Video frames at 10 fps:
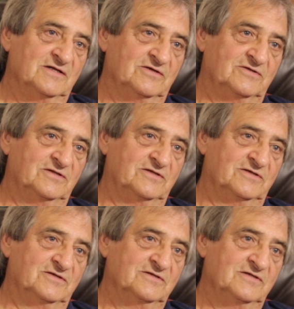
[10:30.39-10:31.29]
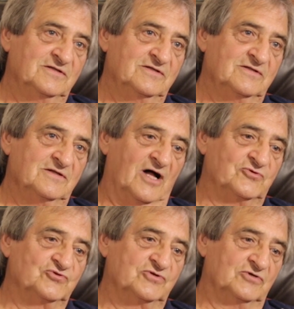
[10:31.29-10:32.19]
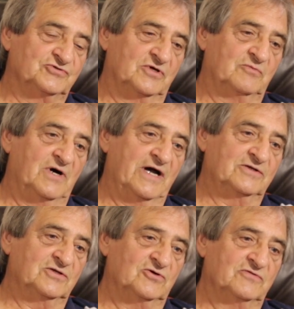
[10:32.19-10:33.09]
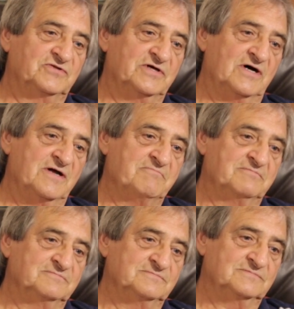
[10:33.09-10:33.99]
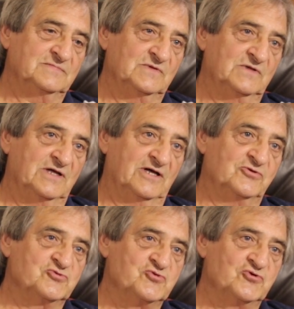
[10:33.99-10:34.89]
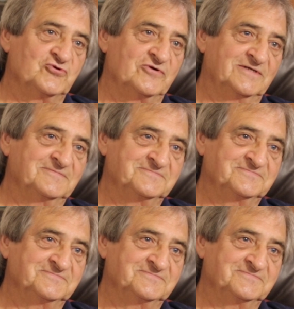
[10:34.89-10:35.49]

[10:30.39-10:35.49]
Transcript: and I just got so I hadn't got the time. End of story.